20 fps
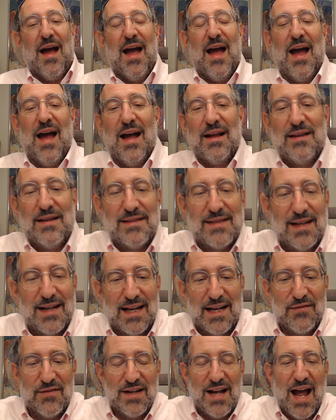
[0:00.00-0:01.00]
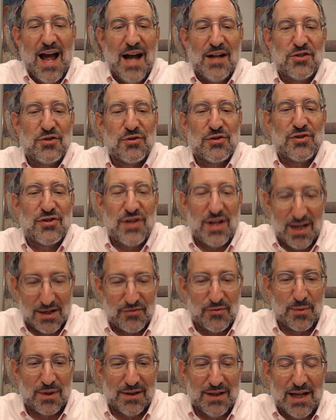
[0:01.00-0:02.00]
And he said, I even had your son.
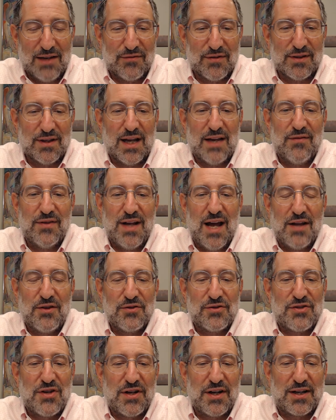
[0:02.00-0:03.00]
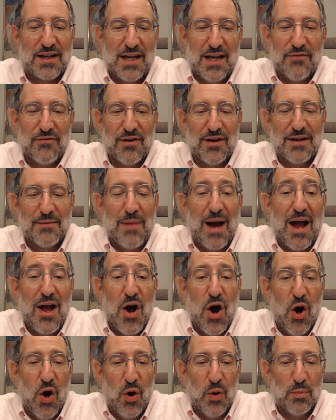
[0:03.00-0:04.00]
He's from Cleveland. I even had your son Akiva in my
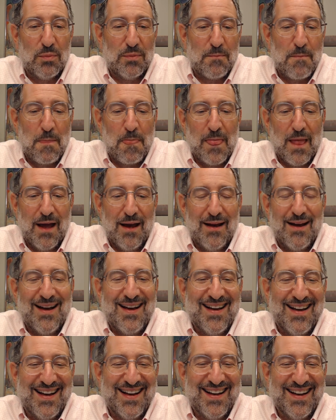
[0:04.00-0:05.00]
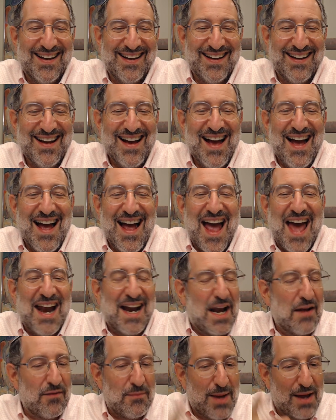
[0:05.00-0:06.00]
home. And
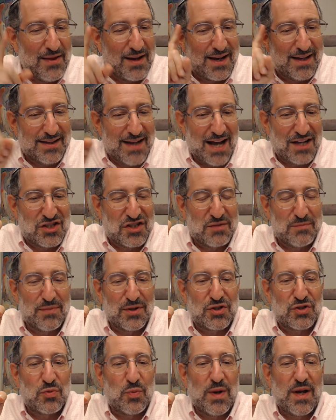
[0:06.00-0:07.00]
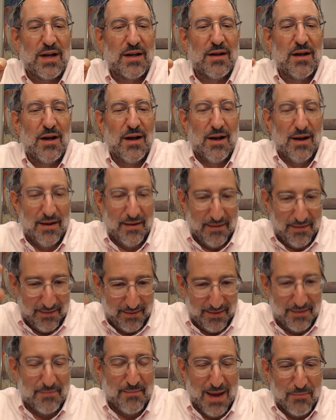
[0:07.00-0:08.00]
I never made the connection between
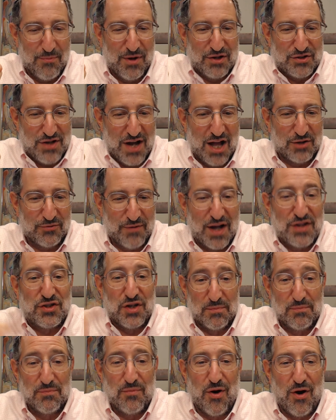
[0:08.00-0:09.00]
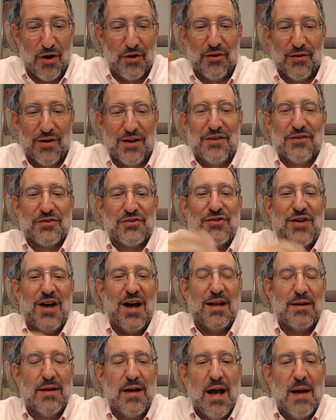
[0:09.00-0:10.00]
memory of child ration and martyr and your
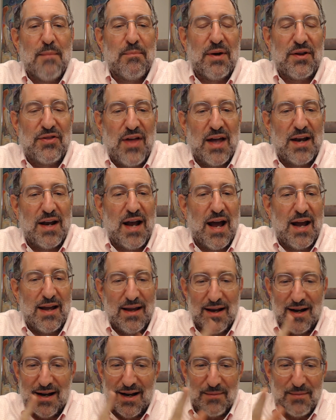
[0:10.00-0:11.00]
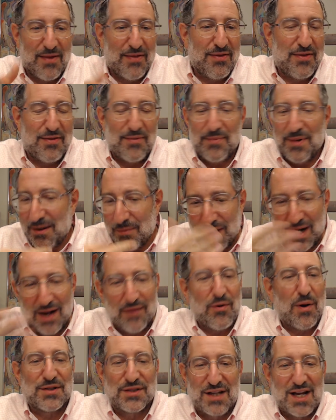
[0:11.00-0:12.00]
son. But then he
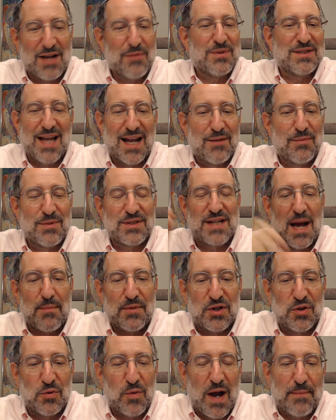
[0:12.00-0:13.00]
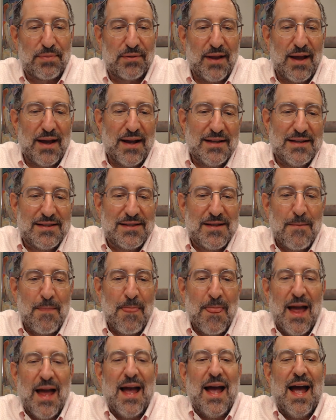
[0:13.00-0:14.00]
was coming to White Plains.
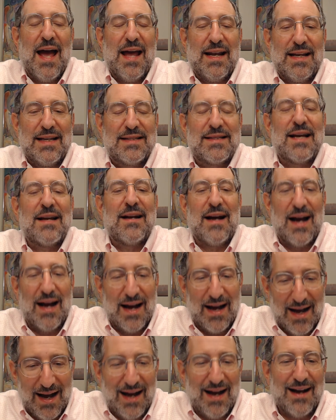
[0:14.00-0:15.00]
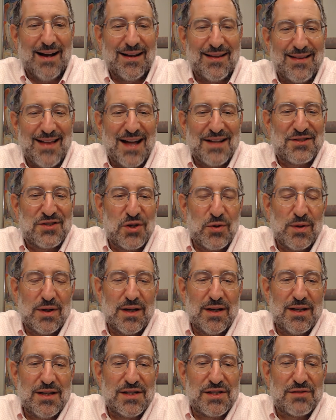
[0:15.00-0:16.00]
And he said, aha, that's who it
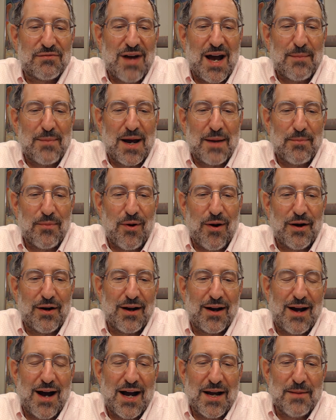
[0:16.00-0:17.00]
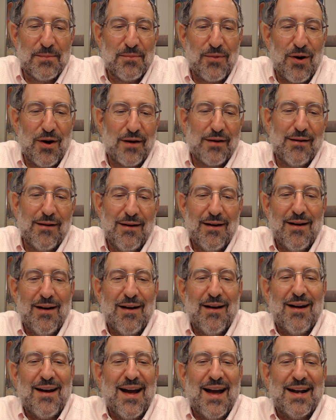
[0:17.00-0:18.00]
is. Rabbi Martyr, Chaim Martyr.
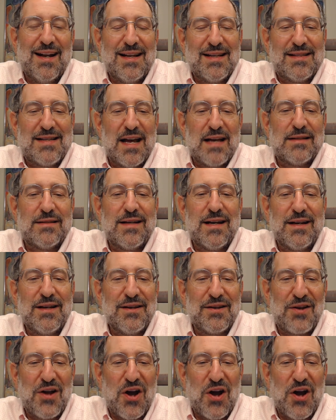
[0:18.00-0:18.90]
And he says, here you